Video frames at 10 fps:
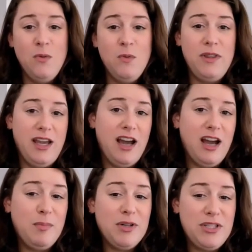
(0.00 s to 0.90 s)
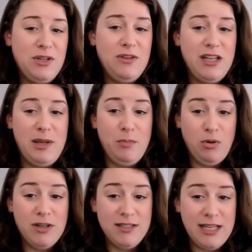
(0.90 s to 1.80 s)
when the opportunity
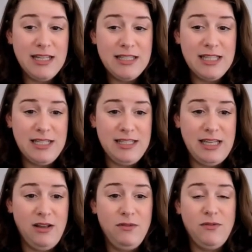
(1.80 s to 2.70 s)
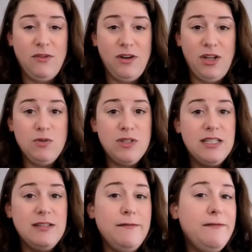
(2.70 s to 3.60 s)
presents itself for you
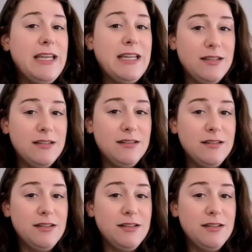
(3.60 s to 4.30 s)
to defeat